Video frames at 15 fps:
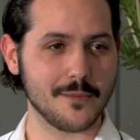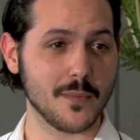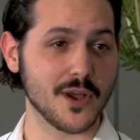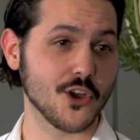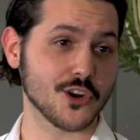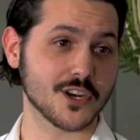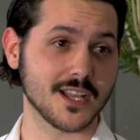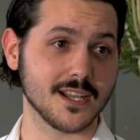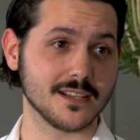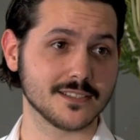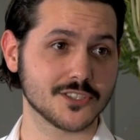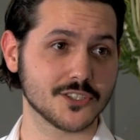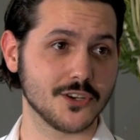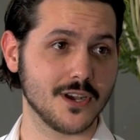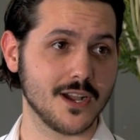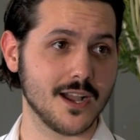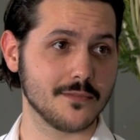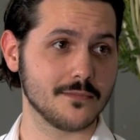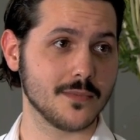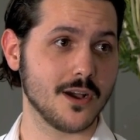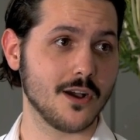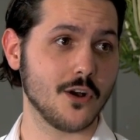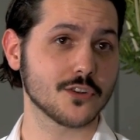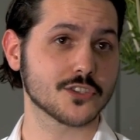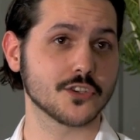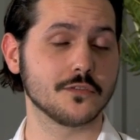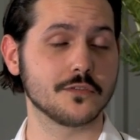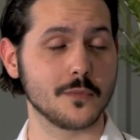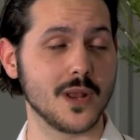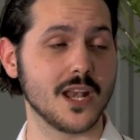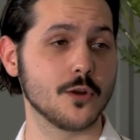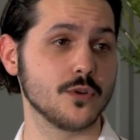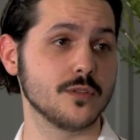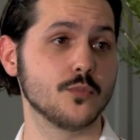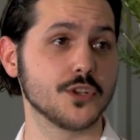Mallorca, so yeah. I'm also familiar with